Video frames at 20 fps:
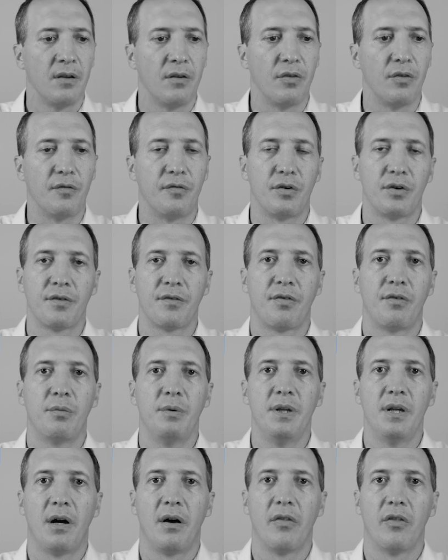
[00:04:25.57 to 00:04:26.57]
The first
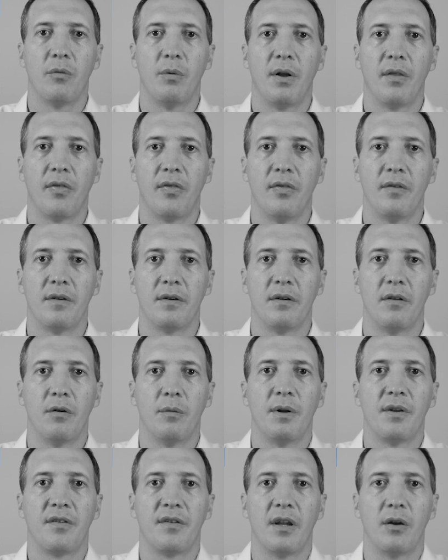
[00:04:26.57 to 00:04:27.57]
three are the
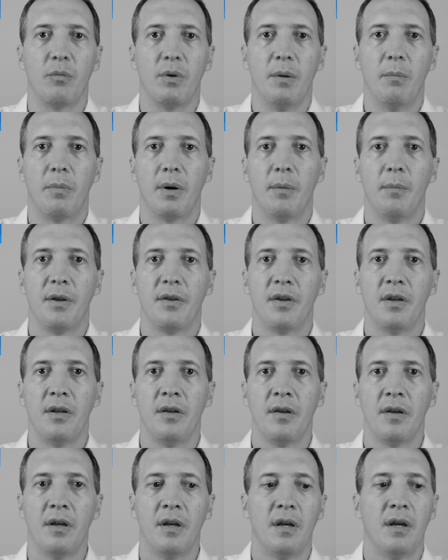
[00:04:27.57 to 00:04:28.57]
ones that we
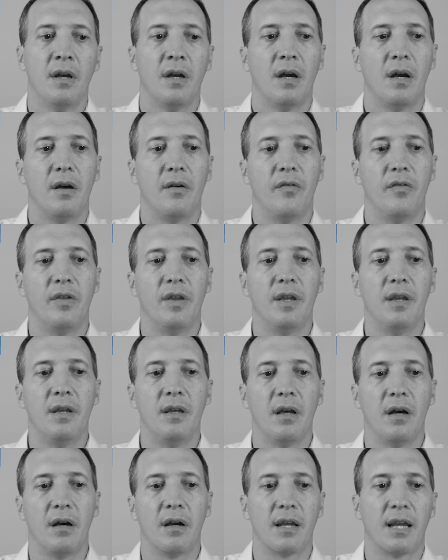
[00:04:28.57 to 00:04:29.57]
implemented.
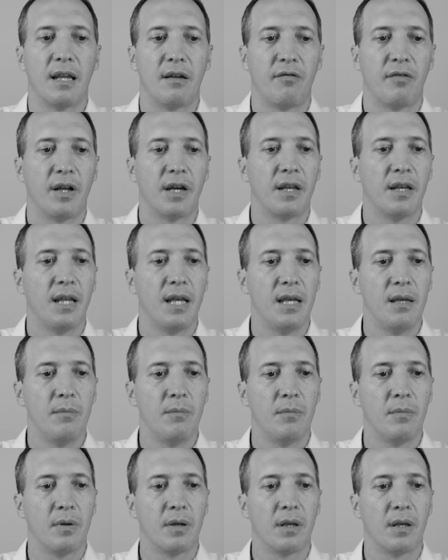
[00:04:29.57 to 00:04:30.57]
The
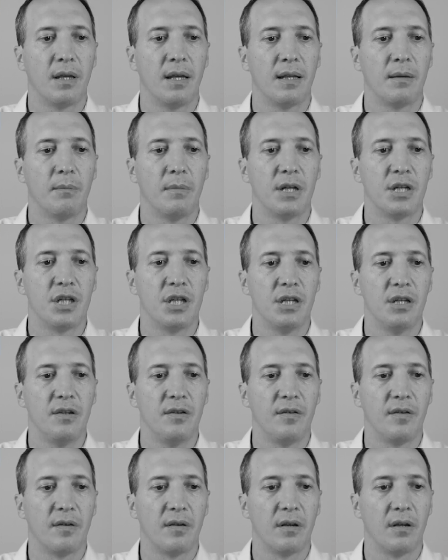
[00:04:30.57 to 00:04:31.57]
getFlagName,
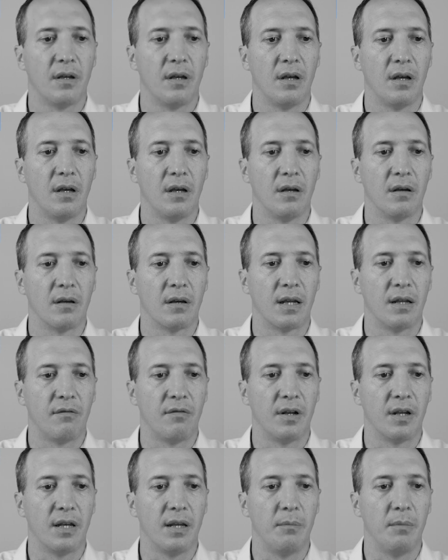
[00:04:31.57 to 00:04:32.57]
getMatches,
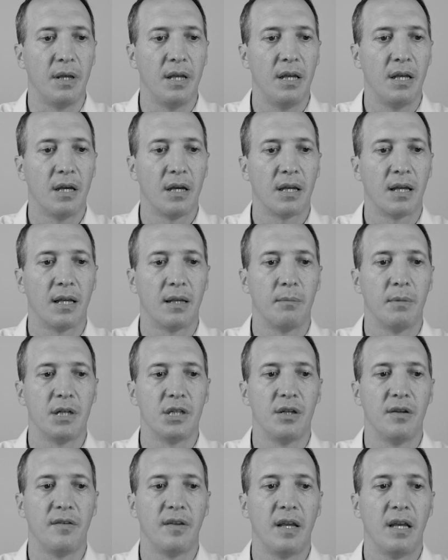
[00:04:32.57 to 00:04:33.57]
getFlagName here,
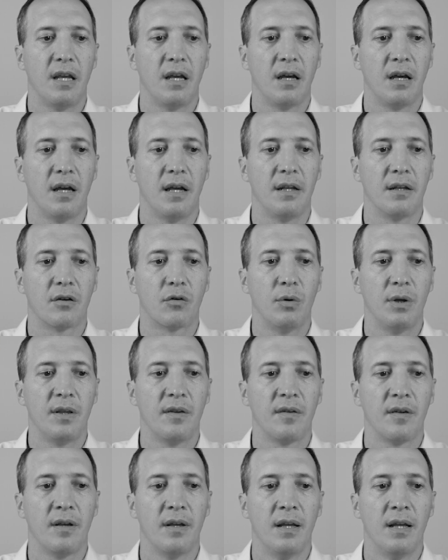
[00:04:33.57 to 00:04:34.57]
getMatches here, and
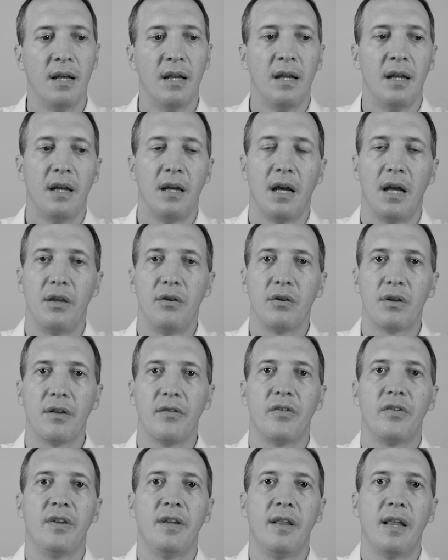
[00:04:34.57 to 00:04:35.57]
Qt. And you
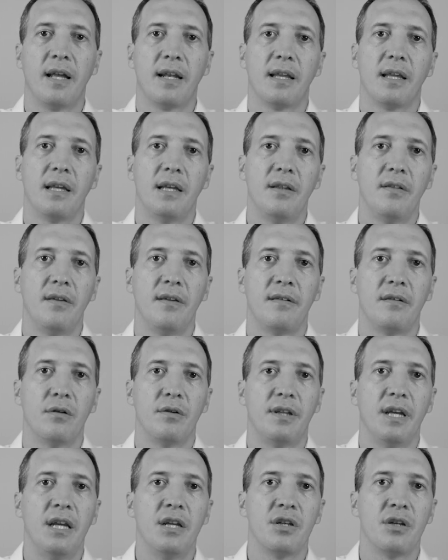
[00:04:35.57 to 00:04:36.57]
can see that in this
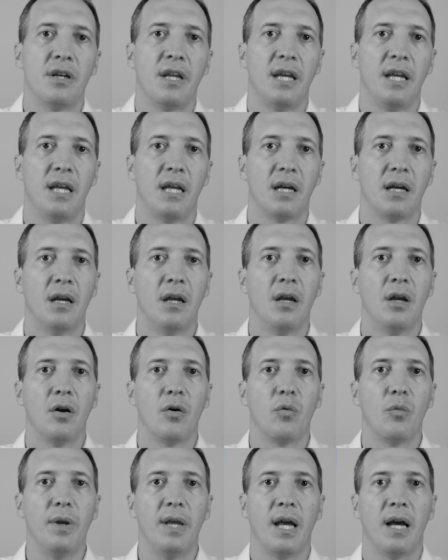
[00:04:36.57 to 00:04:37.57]
notation here,
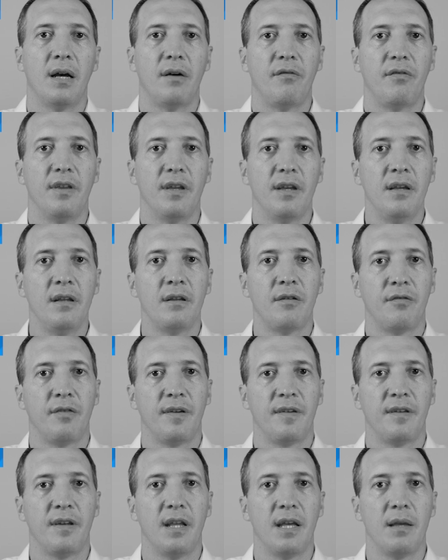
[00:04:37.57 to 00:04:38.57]
we have the
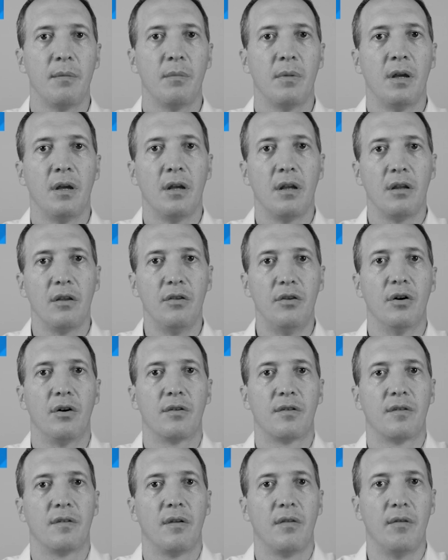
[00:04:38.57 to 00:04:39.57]
interface name
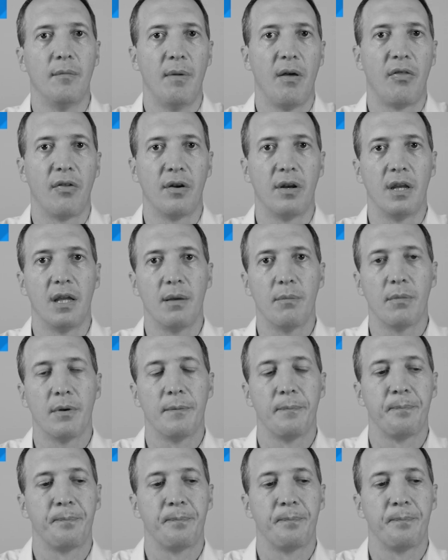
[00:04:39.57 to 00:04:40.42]
dot the method name.